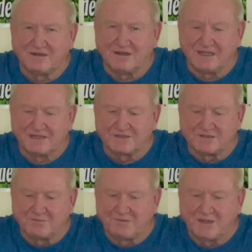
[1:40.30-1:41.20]
And
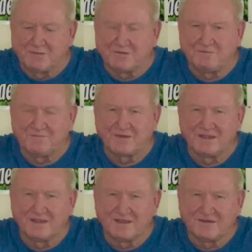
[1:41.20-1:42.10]
some people,
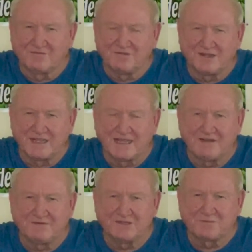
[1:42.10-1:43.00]
when they
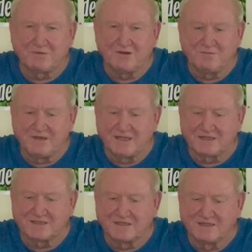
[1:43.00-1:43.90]
have these
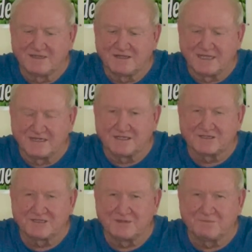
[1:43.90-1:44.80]
pre-mixed, they
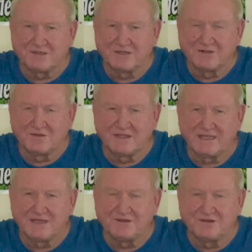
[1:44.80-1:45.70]
just simply go
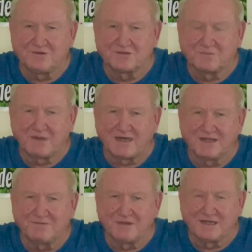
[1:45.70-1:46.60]
ahead and use the
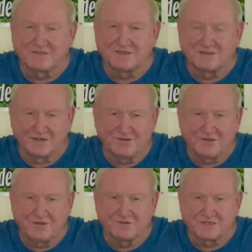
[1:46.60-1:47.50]
potting mix that they're
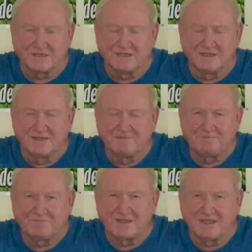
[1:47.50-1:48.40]
using
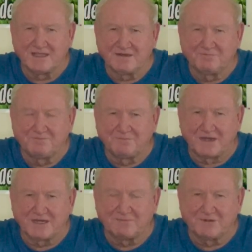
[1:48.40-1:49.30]
and
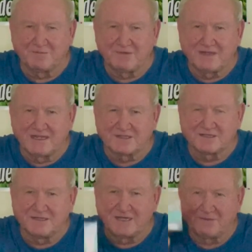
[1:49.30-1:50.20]
pot up their plants,
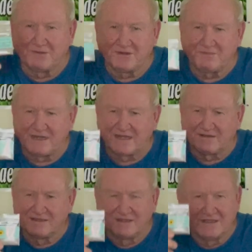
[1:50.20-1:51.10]
and then they put
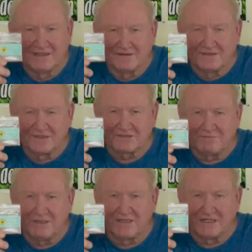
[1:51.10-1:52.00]
about this
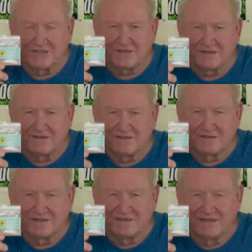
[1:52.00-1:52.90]
much
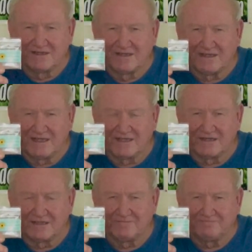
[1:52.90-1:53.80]
in
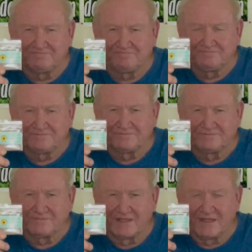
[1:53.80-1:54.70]
a
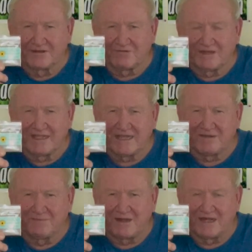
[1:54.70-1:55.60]

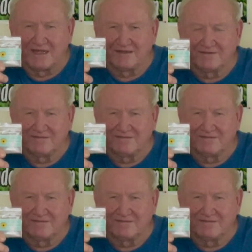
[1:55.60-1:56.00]
3-gallon pot.